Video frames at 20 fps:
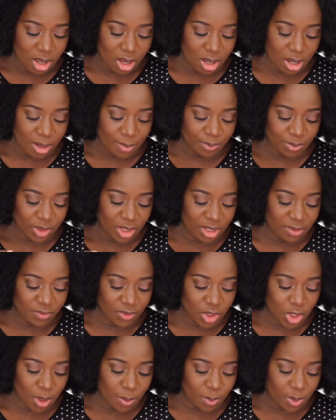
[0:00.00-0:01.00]

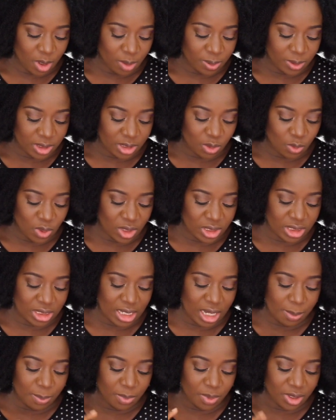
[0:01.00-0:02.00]
If done properly, what's
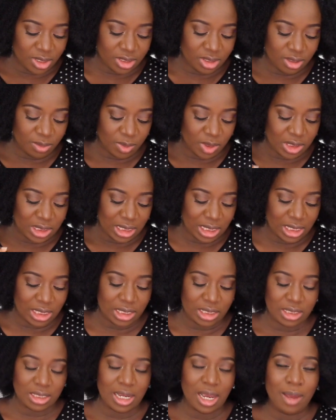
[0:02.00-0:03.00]
the approximate
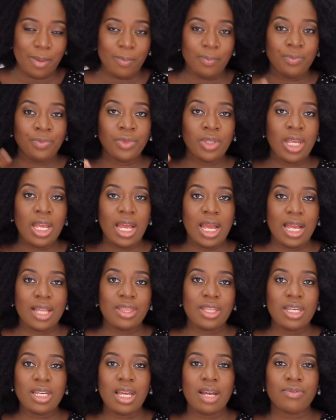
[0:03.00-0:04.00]
healing time? I
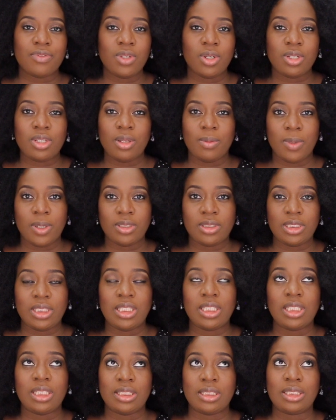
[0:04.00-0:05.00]
think I've talked about the
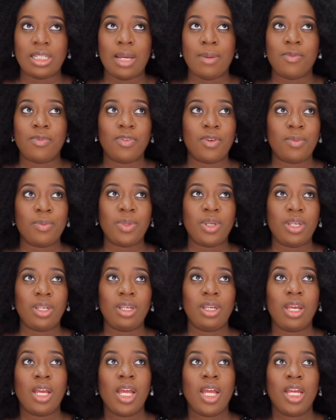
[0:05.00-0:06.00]
healing time. For
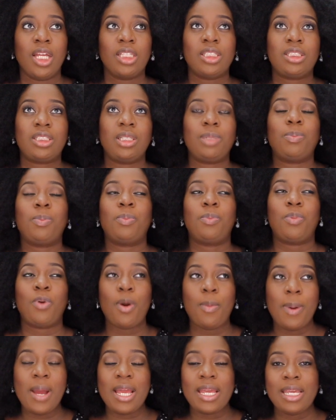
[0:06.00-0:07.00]
me, the
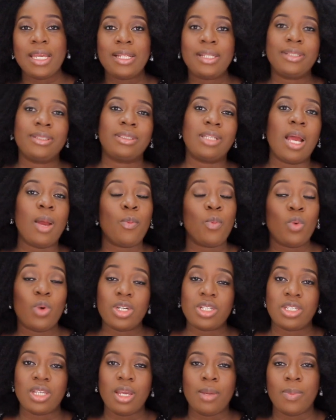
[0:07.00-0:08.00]
proper healing time
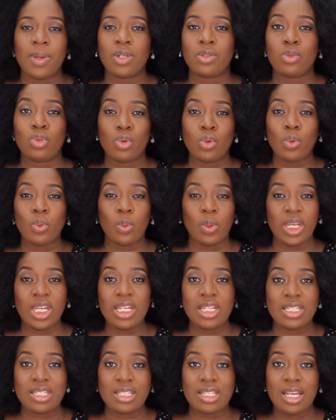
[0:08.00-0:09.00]
was about 2
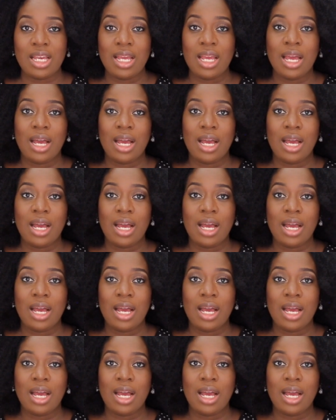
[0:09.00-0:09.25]
weeks.